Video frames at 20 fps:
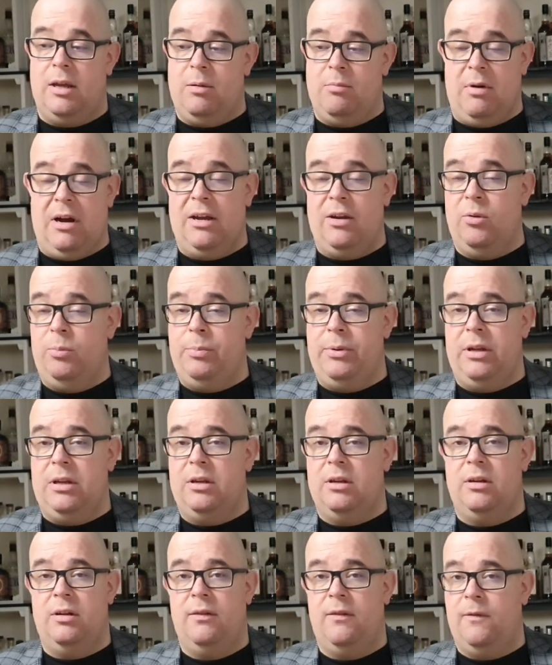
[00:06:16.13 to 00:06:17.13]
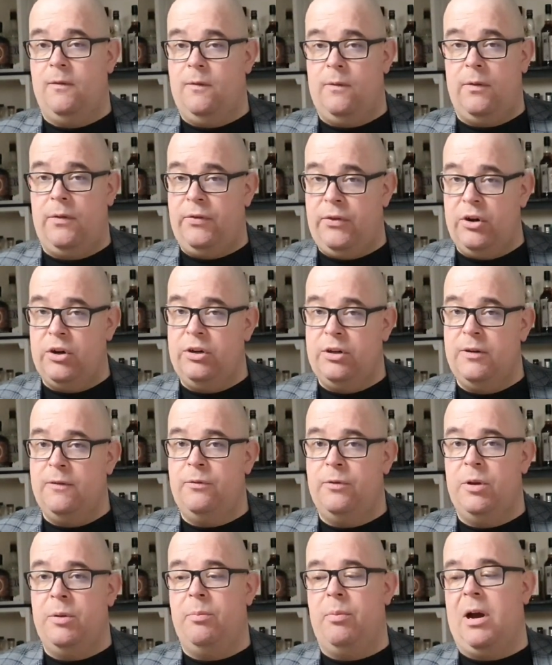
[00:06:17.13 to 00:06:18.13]
in my opinion,
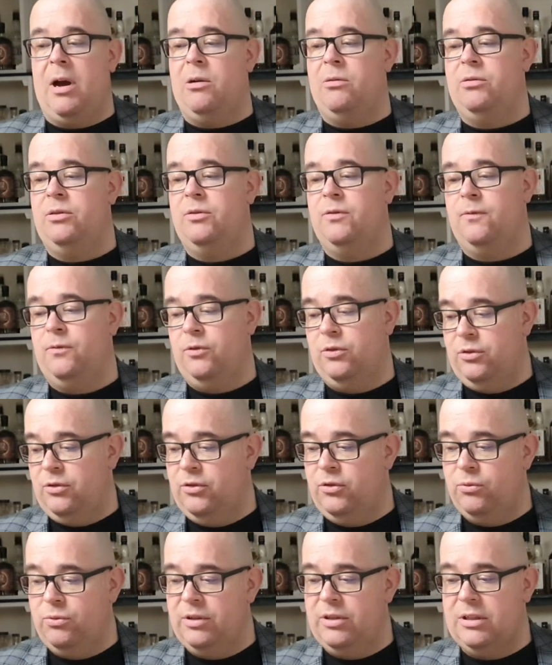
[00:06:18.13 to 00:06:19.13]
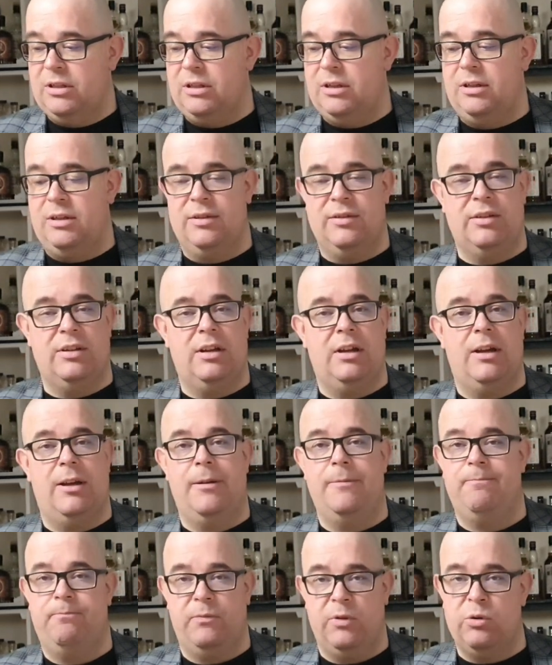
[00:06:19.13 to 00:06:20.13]
£33 for this whiskey is
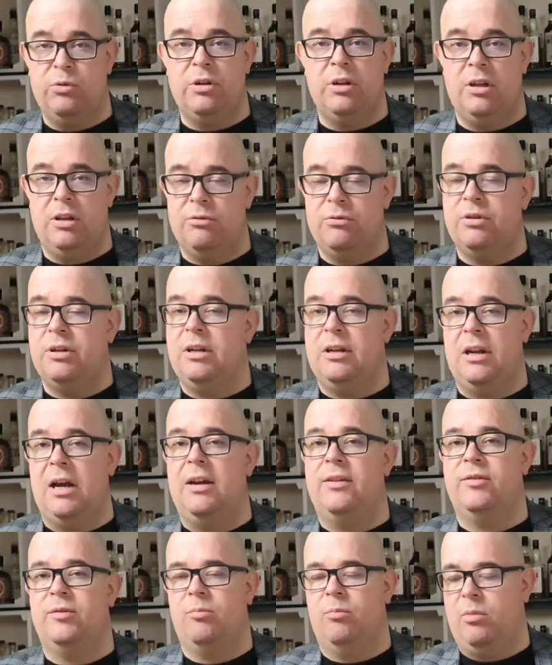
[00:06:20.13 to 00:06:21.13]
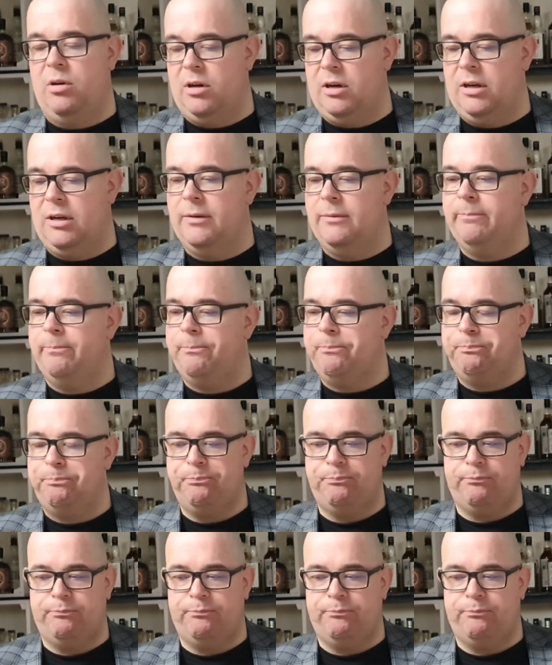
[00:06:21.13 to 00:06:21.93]
a really, really nice bargain.